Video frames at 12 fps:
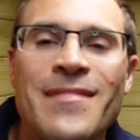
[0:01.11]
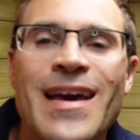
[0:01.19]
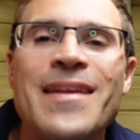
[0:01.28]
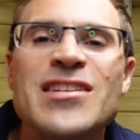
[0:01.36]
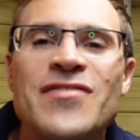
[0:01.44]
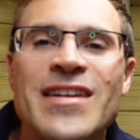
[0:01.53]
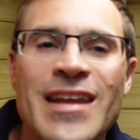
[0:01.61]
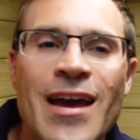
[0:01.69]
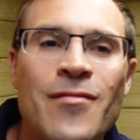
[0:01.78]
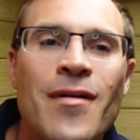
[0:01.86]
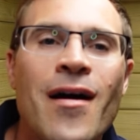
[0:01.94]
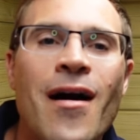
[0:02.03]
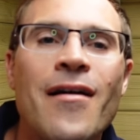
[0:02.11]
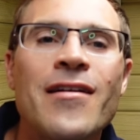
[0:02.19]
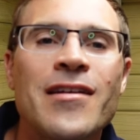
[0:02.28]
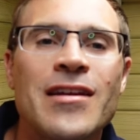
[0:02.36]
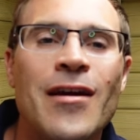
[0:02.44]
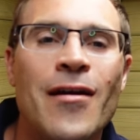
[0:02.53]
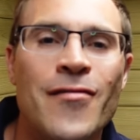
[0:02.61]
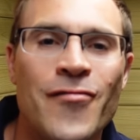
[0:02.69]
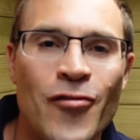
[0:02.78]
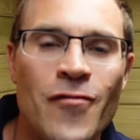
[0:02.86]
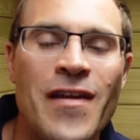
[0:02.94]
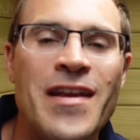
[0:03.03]
In this video, I'm going to go
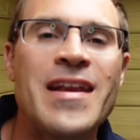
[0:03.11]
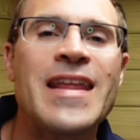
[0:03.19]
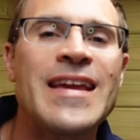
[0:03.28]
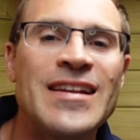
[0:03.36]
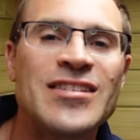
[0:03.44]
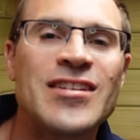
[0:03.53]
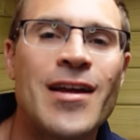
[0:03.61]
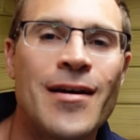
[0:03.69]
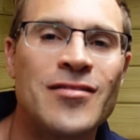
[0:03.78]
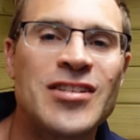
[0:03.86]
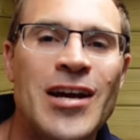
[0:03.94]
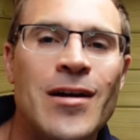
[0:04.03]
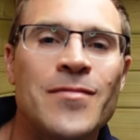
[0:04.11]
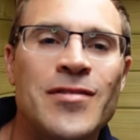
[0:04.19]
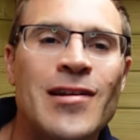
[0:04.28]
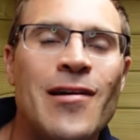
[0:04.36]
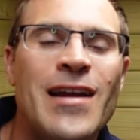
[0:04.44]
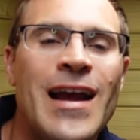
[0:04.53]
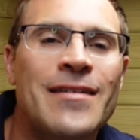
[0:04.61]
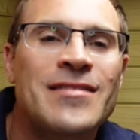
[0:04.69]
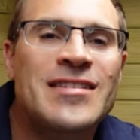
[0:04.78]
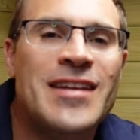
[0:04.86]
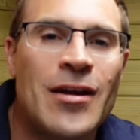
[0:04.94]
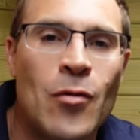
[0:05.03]
through the need to knows to help you learn how to
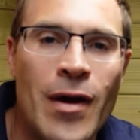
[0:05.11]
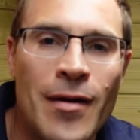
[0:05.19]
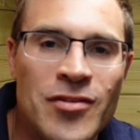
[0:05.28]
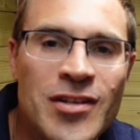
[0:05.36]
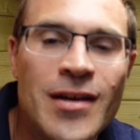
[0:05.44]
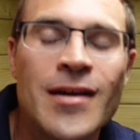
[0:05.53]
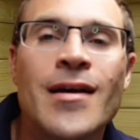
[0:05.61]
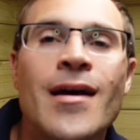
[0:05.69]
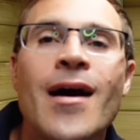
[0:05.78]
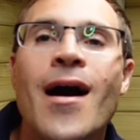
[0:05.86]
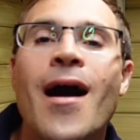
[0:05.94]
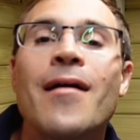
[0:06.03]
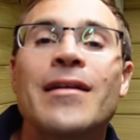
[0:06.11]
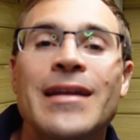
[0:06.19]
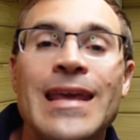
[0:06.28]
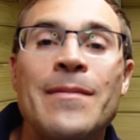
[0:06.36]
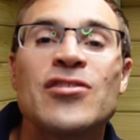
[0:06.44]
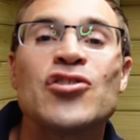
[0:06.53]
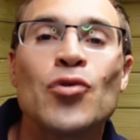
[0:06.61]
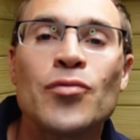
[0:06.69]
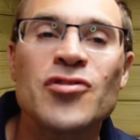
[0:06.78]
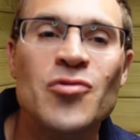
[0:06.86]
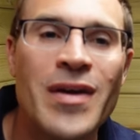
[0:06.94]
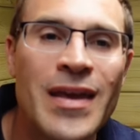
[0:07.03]
TIG weld. I'm going to keep it short
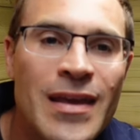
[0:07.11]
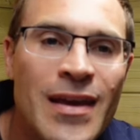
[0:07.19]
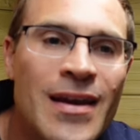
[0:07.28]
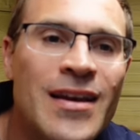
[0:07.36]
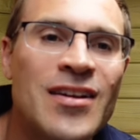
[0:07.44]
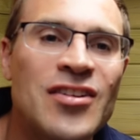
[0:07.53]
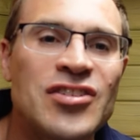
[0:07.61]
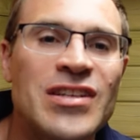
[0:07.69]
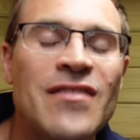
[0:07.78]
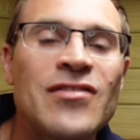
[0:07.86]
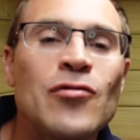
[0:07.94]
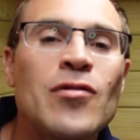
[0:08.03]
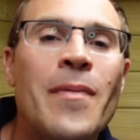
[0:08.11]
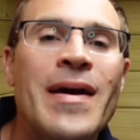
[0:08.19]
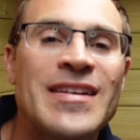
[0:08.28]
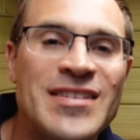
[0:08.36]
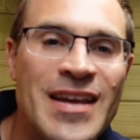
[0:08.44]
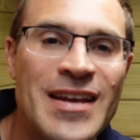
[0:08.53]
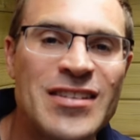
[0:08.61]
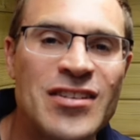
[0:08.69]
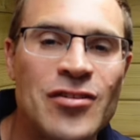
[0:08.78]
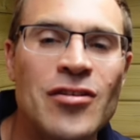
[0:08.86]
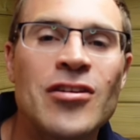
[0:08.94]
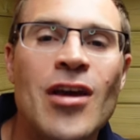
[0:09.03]
and sweet, just giving you the basics so
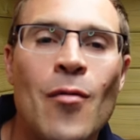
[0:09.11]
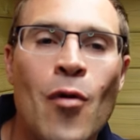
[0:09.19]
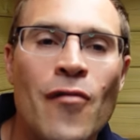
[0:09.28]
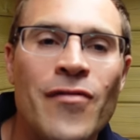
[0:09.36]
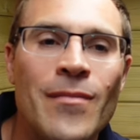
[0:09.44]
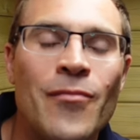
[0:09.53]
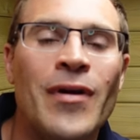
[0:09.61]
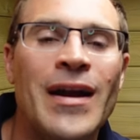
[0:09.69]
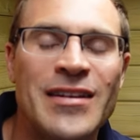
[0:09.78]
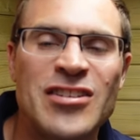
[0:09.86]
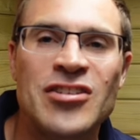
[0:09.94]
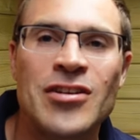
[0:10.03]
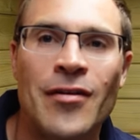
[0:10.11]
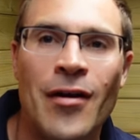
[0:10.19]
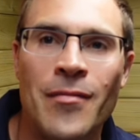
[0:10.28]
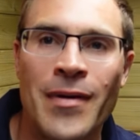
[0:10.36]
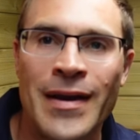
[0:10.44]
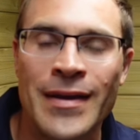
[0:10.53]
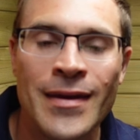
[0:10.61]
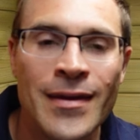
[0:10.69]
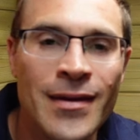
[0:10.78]
you can go off and practice in your own way.